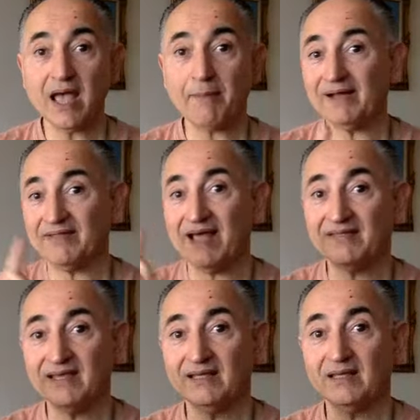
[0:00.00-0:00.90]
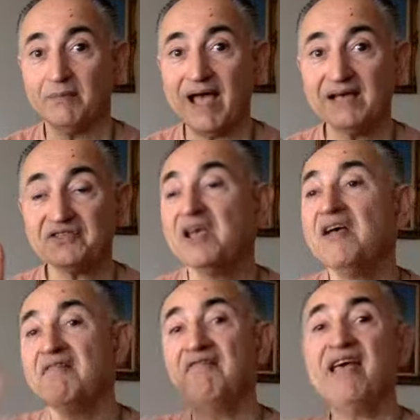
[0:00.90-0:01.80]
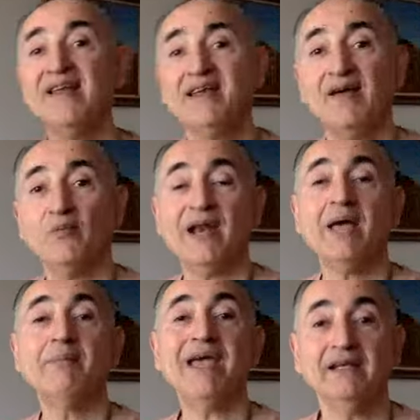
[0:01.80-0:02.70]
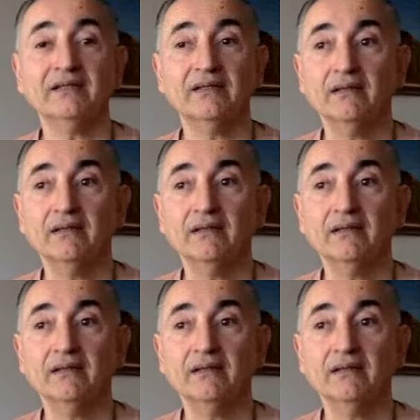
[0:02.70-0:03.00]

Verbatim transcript: about that thing in the past, then when I made it.